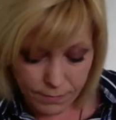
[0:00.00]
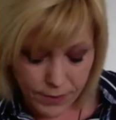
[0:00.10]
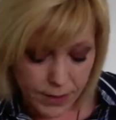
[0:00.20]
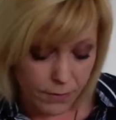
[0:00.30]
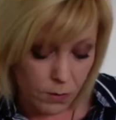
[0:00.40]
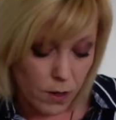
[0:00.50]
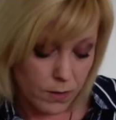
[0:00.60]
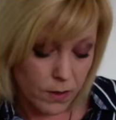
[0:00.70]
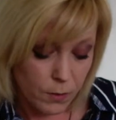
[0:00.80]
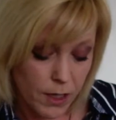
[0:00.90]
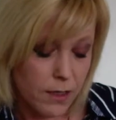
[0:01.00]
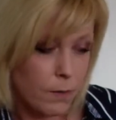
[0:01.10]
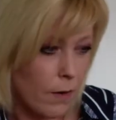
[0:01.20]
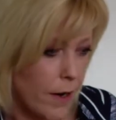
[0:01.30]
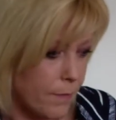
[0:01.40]
Seven of wands, please,
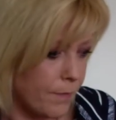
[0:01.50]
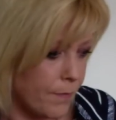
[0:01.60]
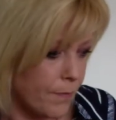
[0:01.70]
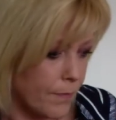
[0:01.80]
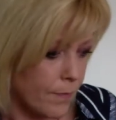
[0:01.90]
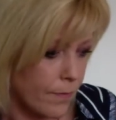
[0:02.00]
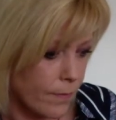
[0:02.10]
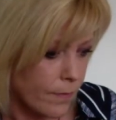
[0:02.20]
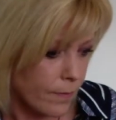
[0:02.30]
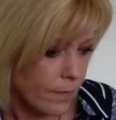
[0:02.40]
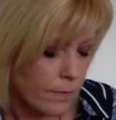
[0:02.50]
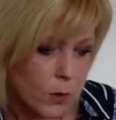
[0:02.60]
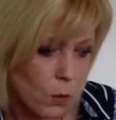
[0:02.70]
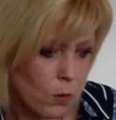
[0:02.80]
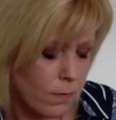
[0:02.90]
spirit.
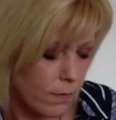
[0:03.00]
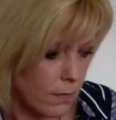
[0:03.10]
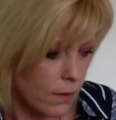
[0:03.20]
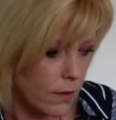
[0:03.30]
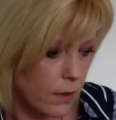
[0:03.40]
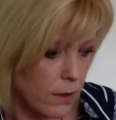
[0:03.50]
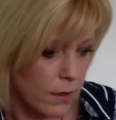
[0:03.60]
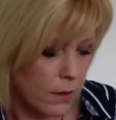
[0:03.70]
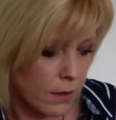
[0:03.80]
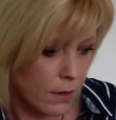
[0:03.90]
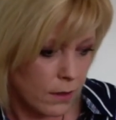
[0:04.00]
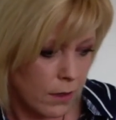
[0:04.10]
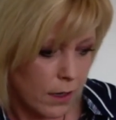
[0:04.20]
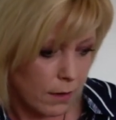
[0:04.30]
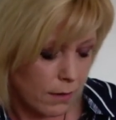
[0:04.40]
Oh,
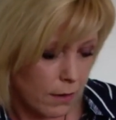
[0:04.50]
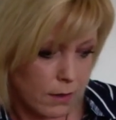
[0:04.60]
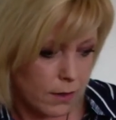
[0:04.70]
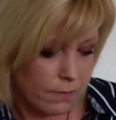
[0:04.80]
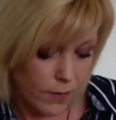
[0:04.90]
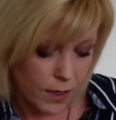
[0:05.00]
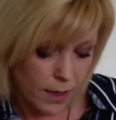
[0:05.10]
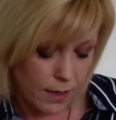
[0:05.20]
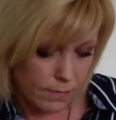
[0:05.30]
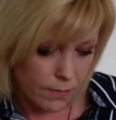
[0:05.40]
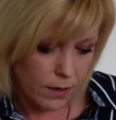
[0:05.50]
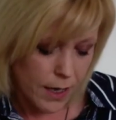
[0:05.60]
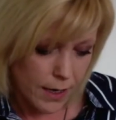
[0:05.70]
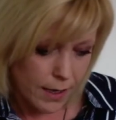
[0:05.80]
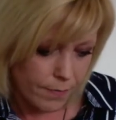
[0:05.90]
yeah, no, I didn't feel it
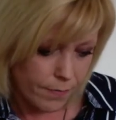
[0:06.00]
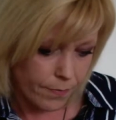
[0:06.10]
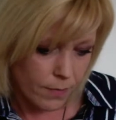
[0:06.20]
clacking.